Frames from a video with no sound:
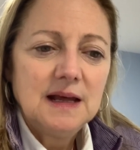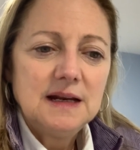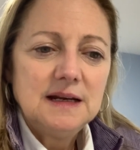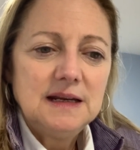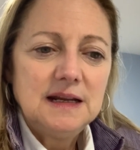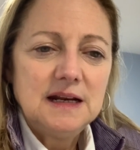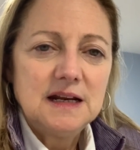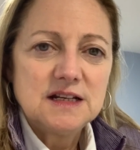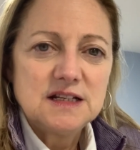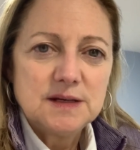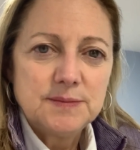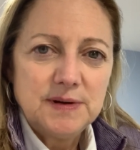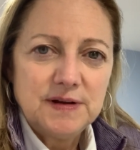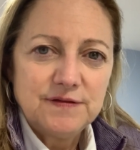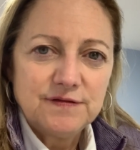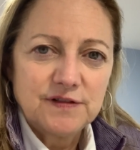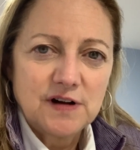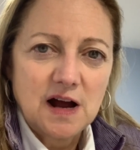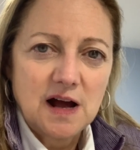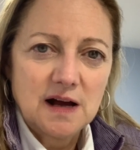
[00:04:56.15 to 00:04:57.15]
needed to be
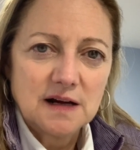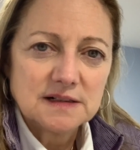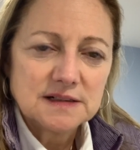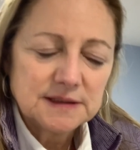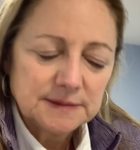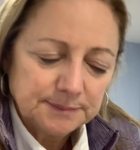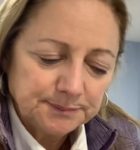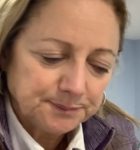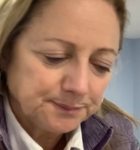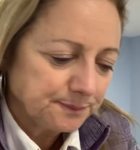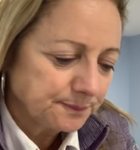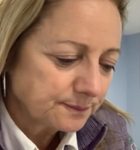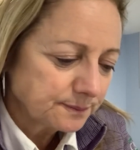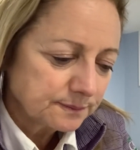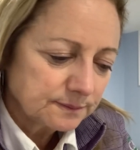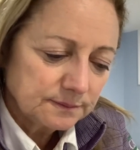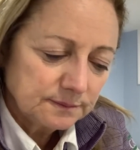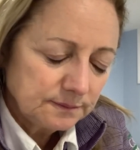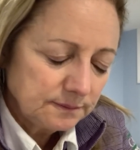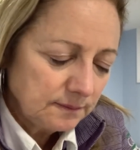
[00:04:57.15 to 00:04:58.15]
frogged,
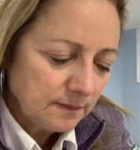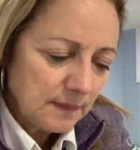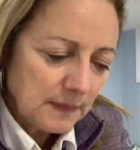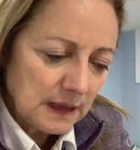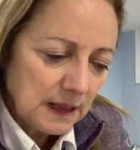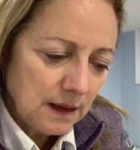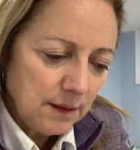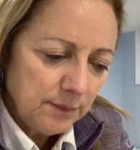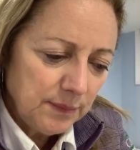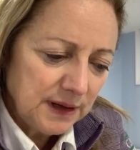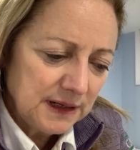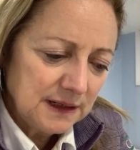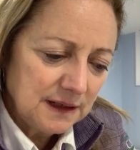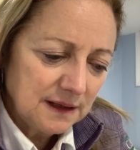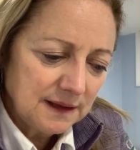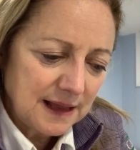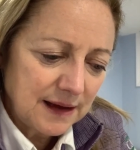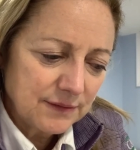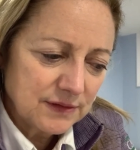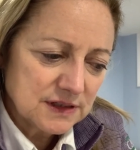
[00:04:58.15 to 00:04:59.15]

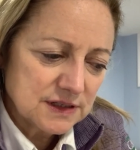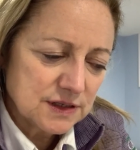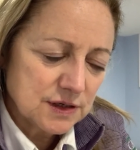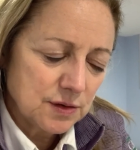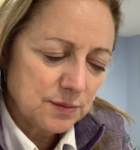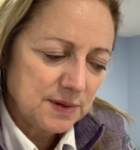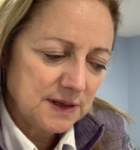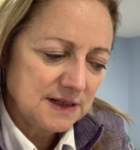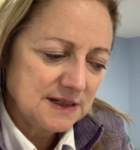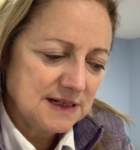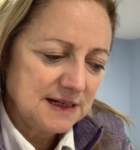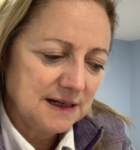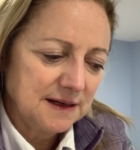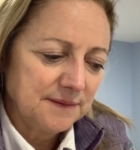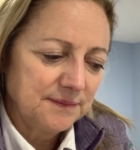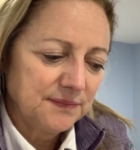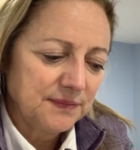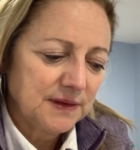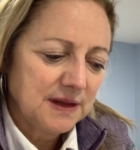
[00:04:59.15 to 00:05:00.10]
but that was no big deal.